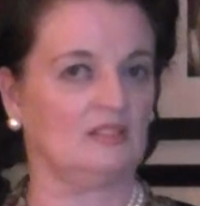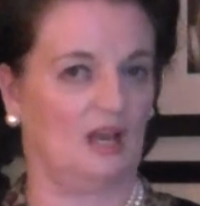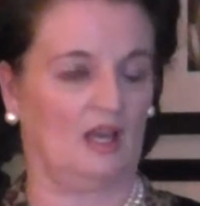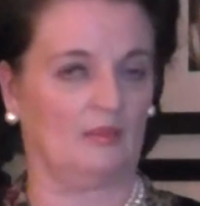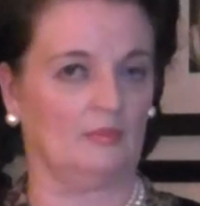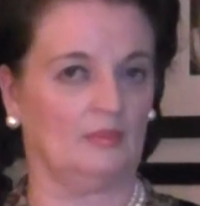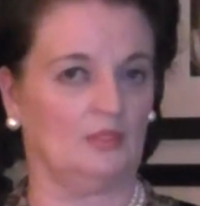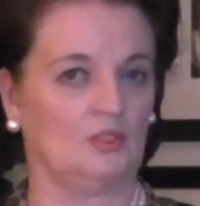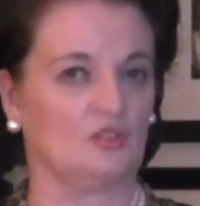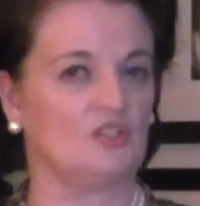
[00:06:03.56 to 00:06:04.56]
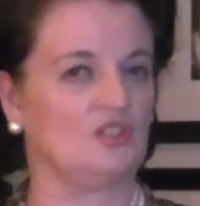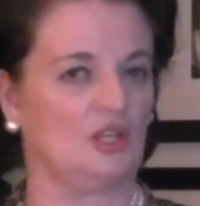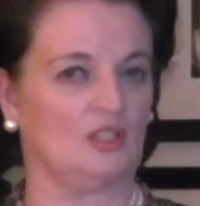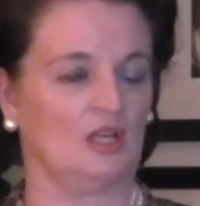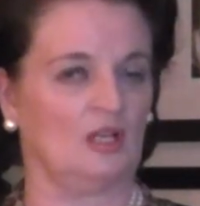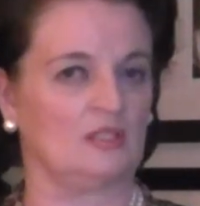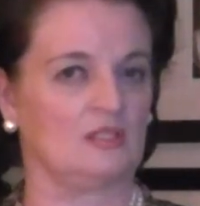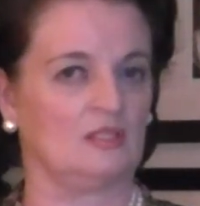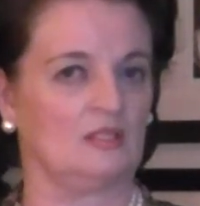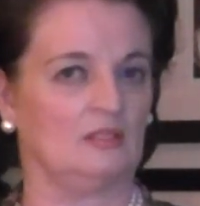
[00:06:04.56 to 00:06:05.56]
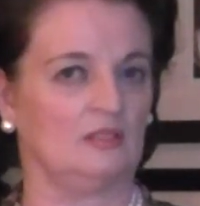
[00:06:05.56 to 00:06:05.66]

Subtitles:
time to study us